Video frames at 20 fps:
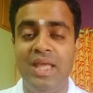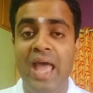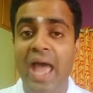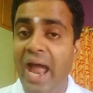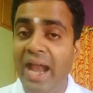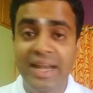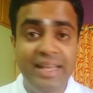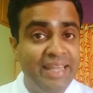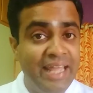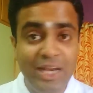
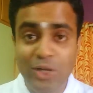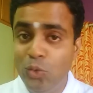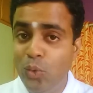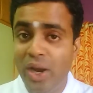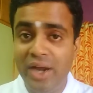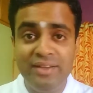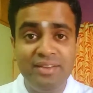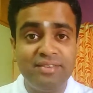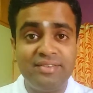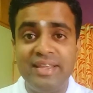And they too
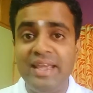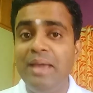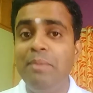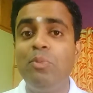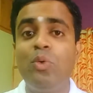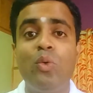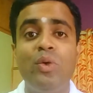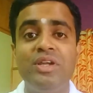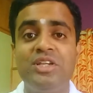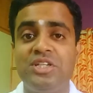had the same
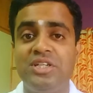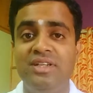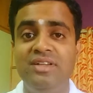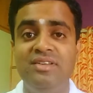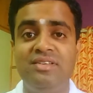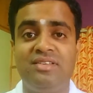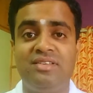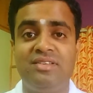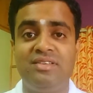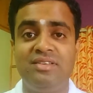
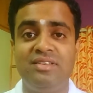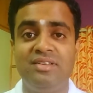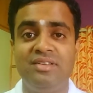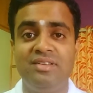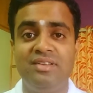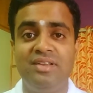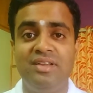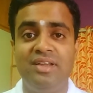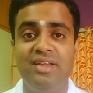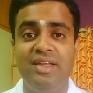questions
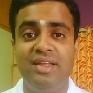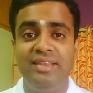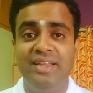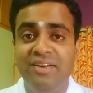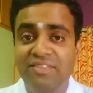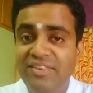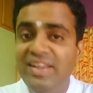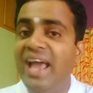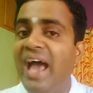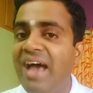that
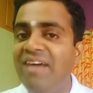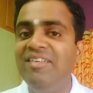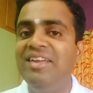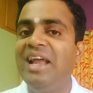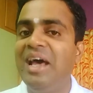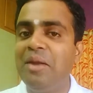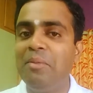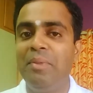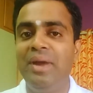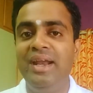we have in
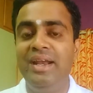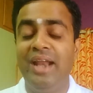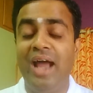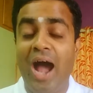our mind.